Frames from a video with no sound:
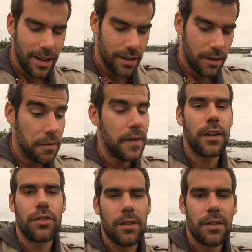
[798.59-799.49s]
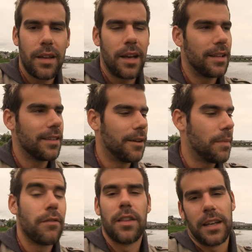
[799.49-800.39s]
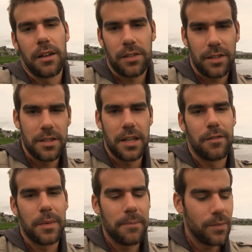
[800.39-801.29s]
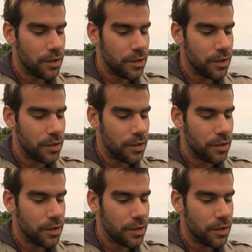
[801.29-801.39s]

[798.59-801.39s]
your affection, and everything else you give me.